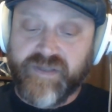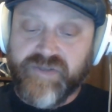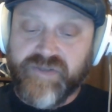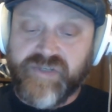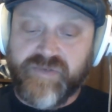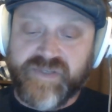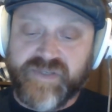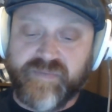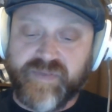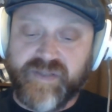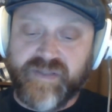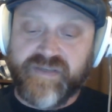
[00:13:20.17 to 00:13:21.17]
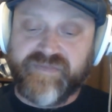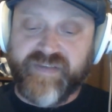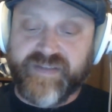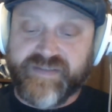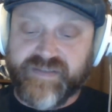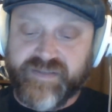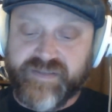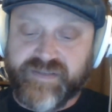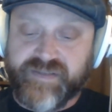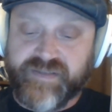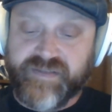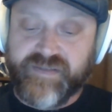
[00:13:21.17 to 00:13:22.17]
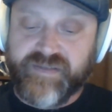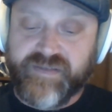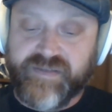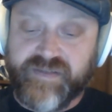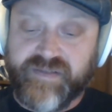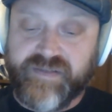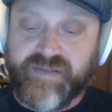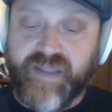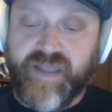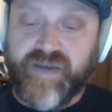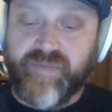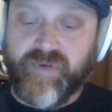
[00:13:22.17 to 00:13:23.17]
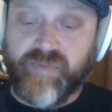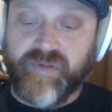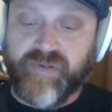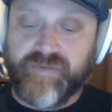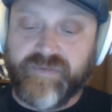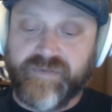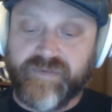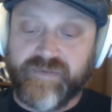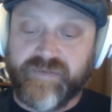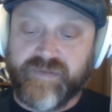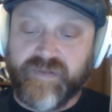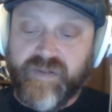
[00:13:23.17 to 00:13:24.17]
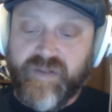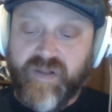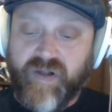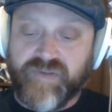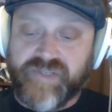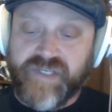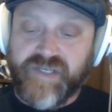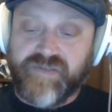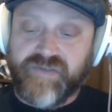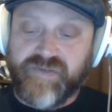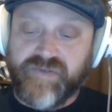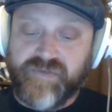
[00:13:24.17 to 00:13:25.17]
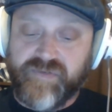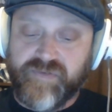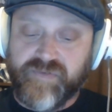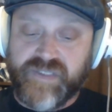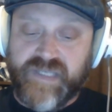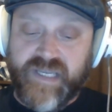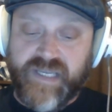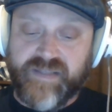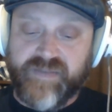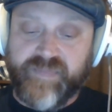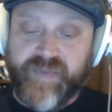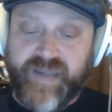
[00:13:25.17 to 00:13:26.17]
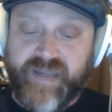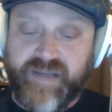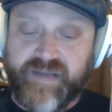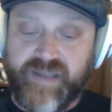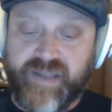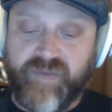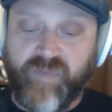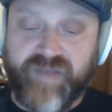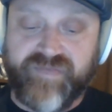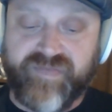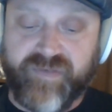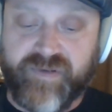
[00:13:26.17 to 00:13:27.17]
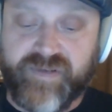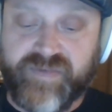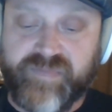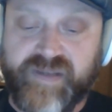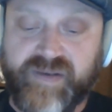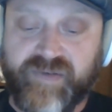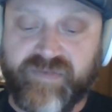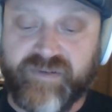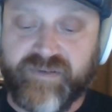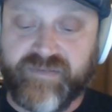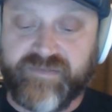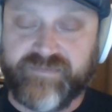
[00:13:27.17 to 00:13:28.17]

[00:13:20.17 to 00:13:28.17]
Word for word: She was completely defenseless and immobile. All she could do was take in the pain and wait for it to be over.